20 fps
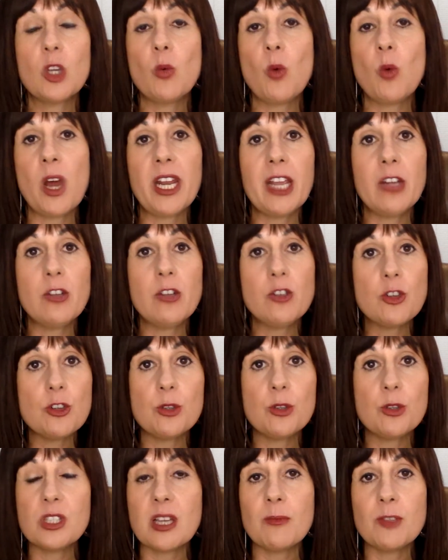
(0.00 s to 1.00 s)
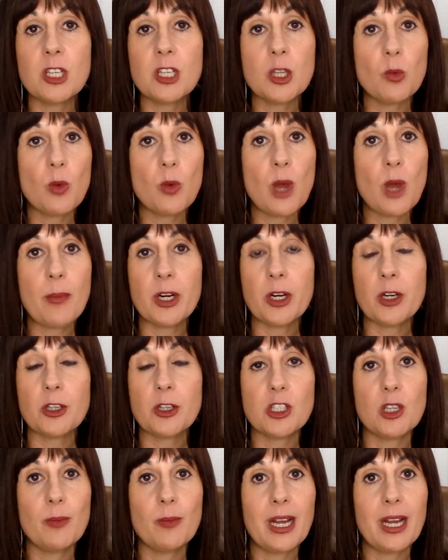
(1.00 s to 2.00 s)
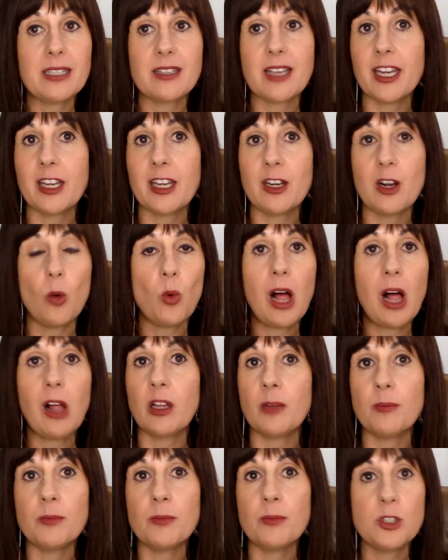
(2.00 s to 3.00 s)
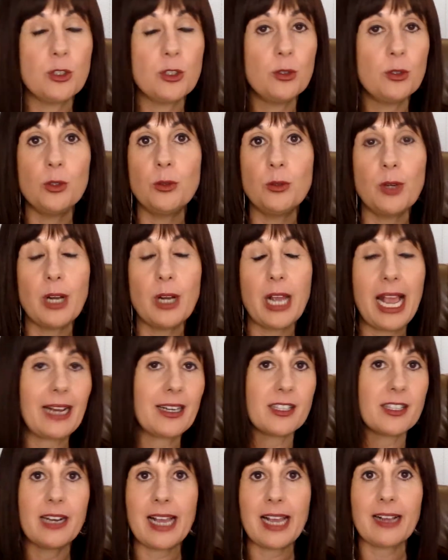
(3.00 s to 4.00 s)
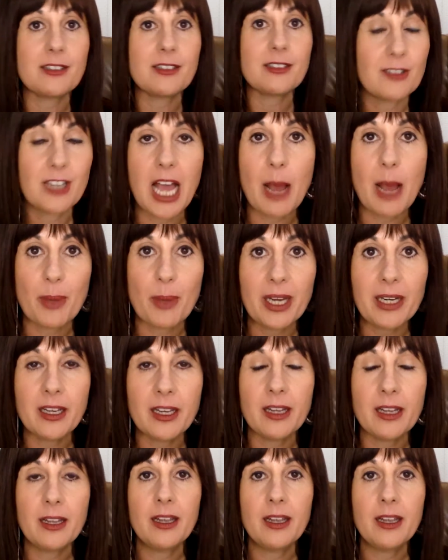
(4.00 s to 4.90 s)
you want to introduce them to the webinar. So you might say, welcome to X and X topic.